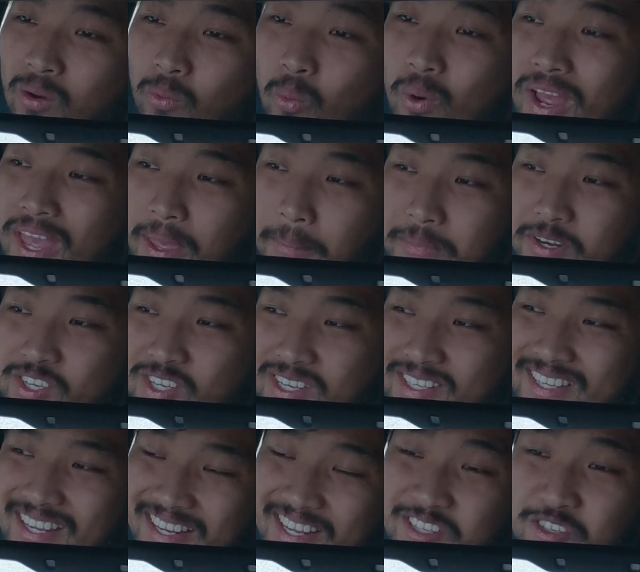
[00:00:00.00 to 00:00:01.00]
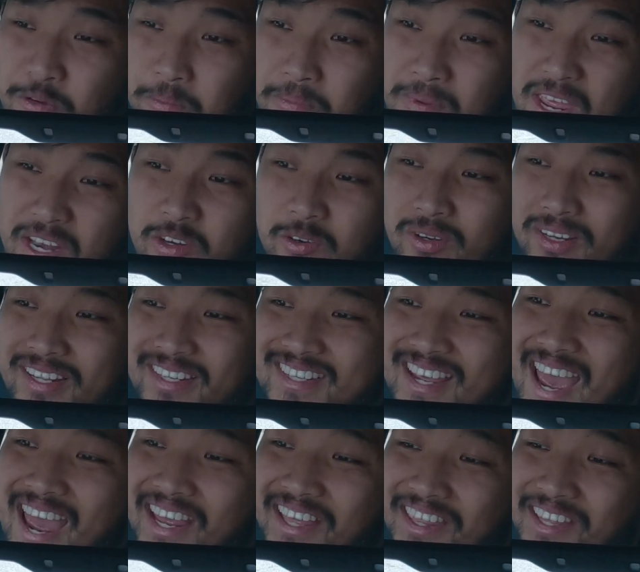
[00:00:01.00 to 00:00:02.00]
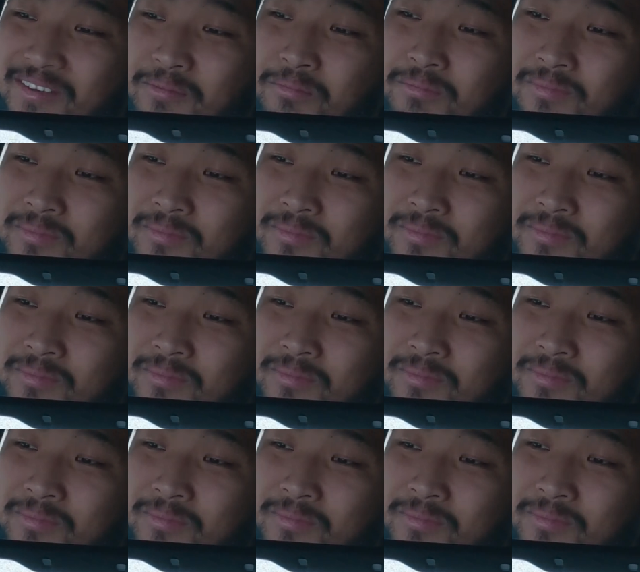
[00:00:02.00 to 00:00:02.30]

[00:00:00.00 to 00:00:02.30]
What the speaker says: what images unless you manually tag them.